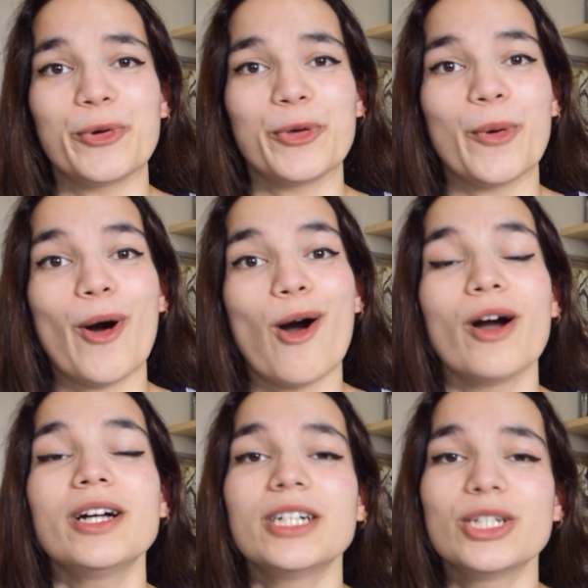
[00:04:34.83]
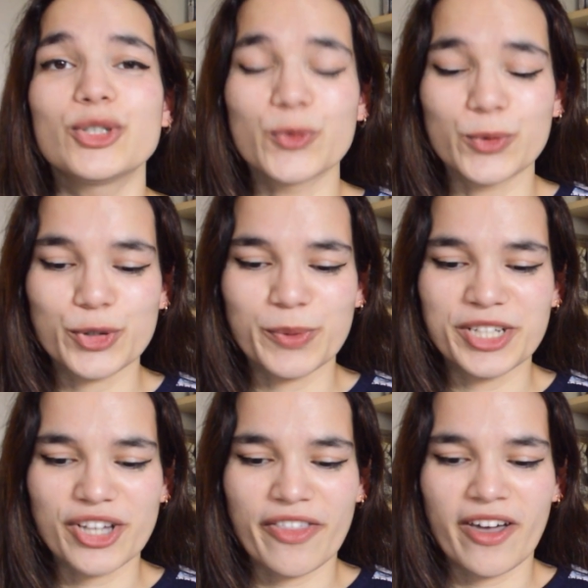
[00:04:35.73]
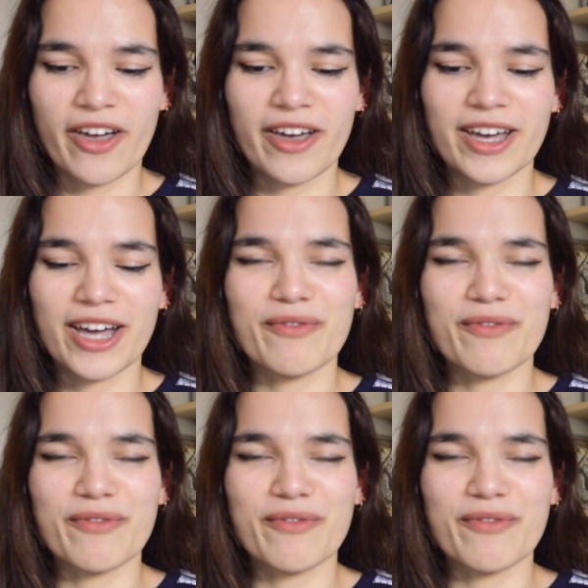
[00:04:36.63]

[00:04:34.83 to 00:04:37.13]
who are drawn to each other,